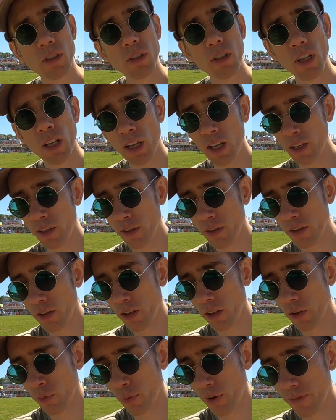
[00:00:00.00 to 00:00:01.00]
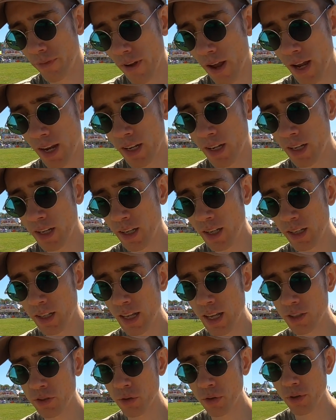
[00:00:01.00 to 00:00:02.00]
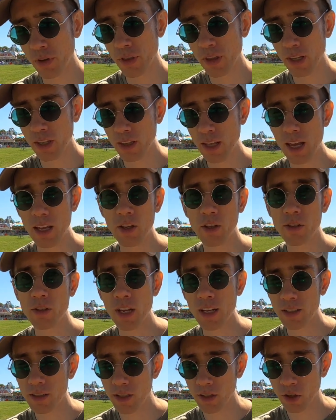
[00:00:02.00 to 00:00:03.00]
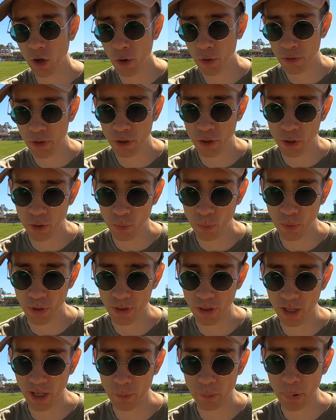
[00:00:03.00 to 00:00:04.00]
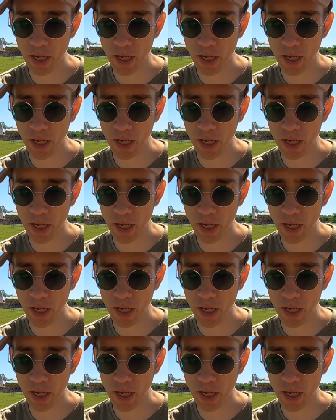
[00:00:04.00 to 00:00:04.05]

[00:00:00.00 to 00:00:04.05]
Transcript: and the refining and that sort of thing that you tend to go through with like